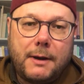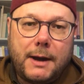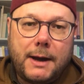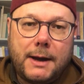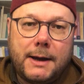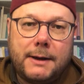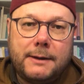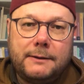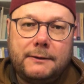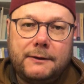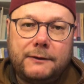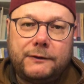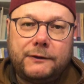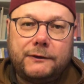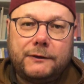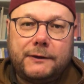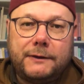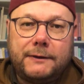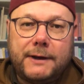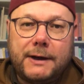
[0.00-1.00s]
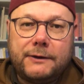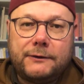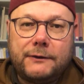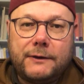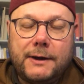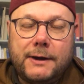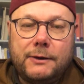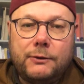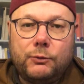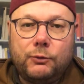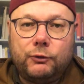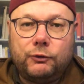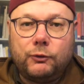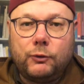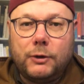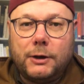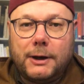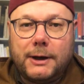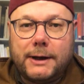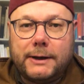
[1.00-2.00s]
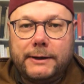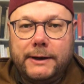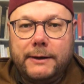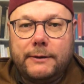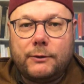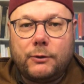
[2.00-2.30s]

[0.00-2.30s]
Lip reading: and this is a text in Usul al-Hadith